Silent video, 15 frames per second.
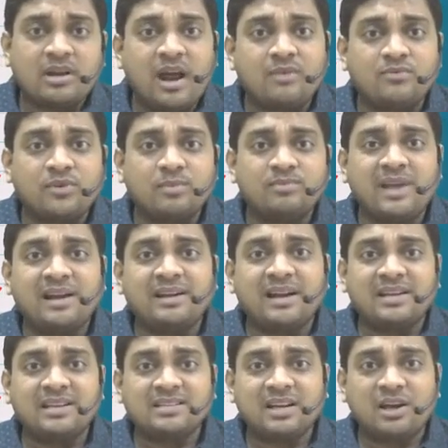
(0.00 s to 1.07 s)
and from that
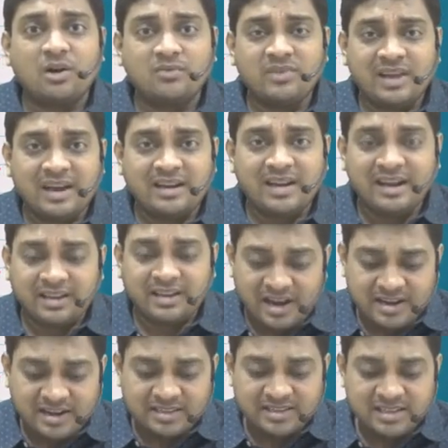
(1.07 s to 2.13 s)
debtors account we can get
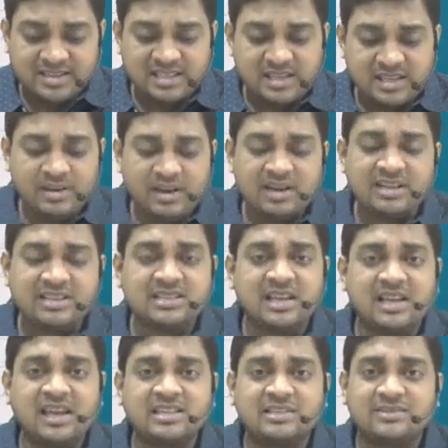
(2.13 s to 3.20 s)
credit sales. Similarly is
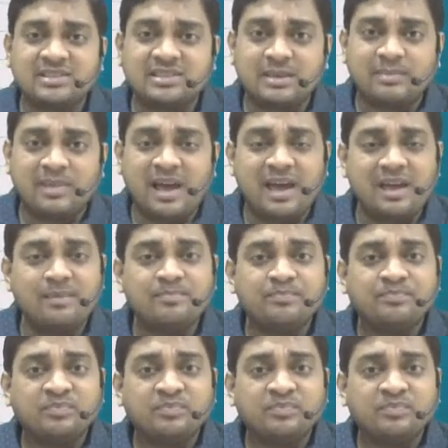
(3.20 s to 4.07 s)
the case with supplier.